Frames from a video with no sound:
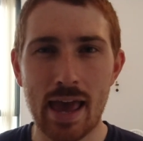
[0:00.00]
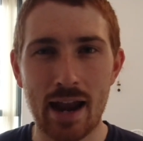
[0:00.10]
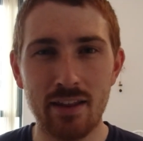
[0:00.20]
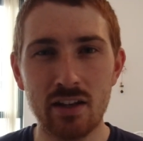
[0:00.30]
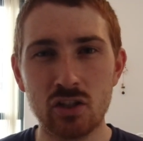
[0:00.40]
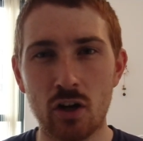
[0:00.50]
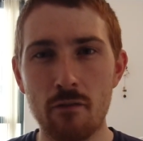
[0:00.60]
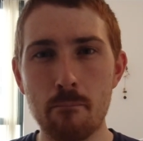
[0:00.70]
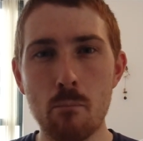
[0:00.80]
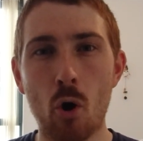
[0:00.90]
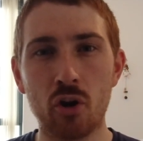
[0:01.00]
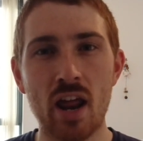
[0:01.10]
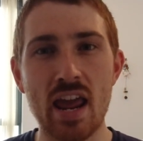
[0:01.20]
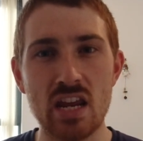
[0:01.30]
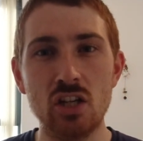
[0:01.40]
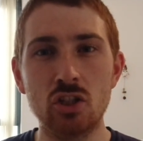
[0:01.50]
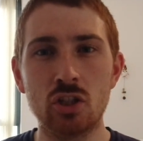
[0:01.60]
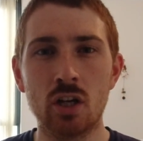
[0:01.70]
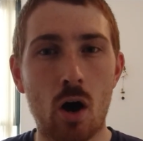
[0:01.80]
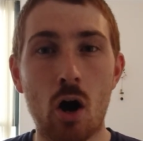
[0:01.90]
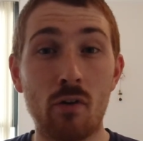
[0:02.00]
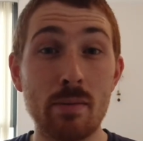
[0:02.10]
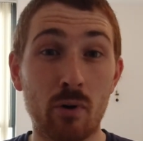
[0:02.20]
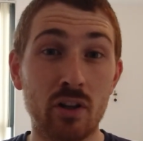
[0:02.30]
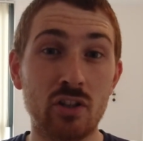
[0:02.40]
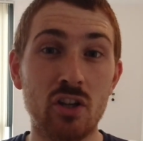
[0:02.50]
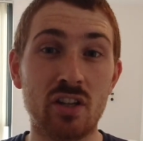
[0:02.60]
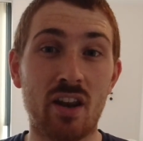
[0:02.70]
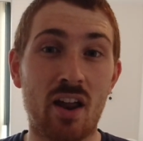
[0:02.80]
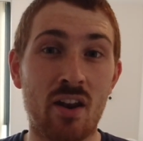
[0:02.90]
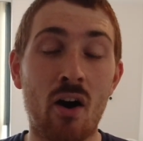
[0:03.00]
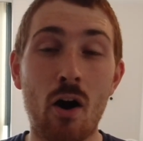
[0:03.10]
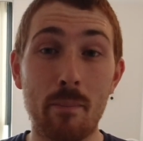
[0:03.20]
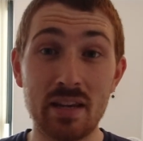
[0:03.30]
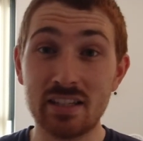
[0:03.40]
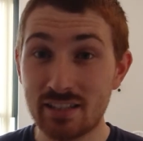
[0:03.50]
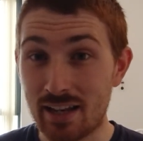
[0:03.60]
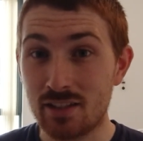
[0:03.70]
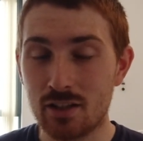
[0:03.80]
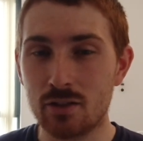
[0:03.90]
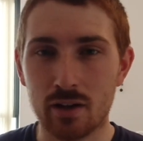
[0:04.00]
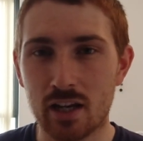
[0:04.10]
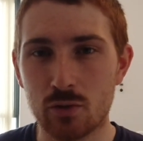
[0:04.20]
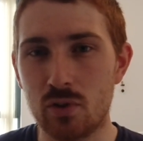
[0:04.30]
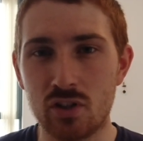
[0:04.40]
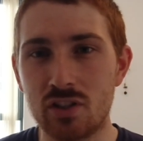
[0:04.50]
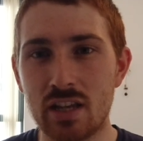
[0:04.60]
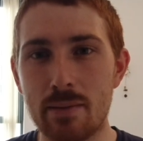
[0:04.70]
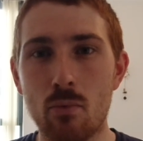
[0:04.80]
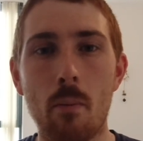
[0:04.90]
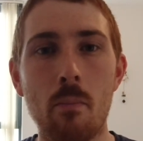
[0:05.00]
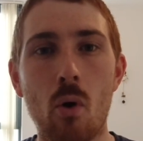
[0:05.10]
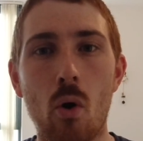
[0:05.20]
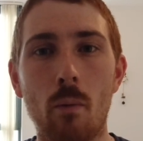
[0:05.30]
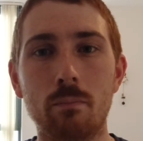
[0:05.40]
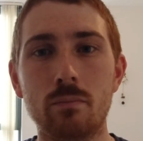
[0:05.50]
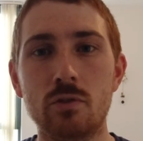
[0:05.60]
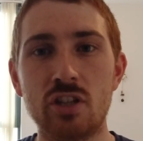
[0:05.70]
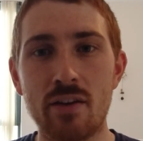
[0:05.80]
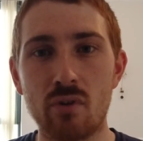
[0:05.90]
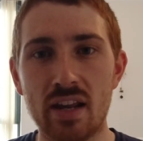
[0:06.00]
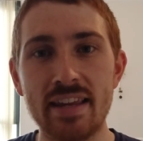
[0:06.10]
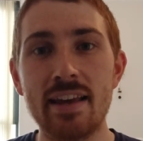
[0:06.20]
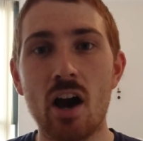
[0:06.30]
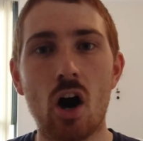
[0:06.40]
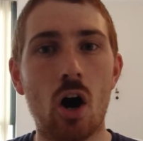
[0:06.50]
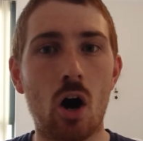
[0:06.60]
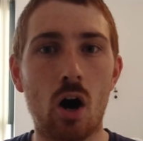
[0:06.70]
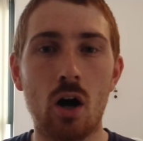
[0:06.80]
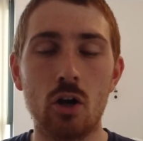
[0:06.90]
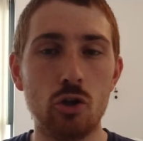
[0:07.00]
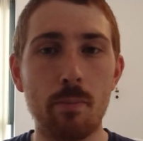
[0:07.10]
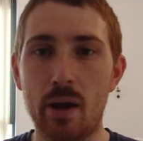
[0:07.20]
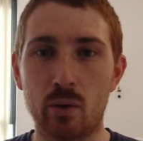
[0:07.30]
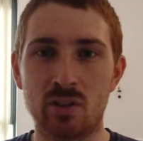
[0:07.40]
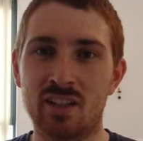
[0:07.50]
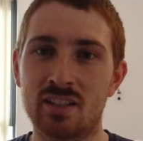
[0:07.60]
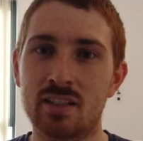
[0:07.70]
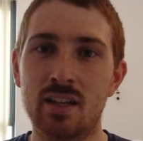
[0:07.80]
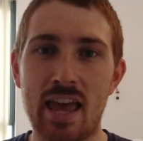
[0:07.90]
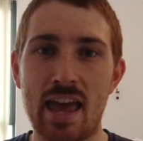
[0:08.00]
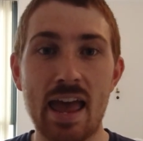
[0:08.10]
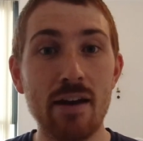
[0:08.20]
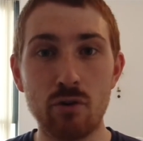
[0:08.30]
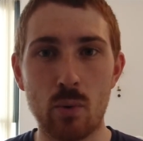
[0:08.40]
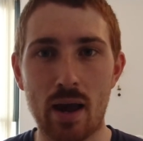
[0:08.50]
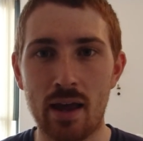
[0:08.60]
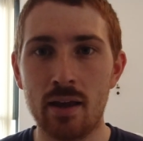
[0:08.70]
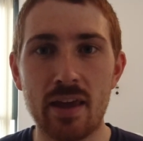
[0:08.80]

And in this kind of modern age, heart rate monitors and, and heartbeat sensors, I guess we should say more generally, are ubiquitous. They're everywhere.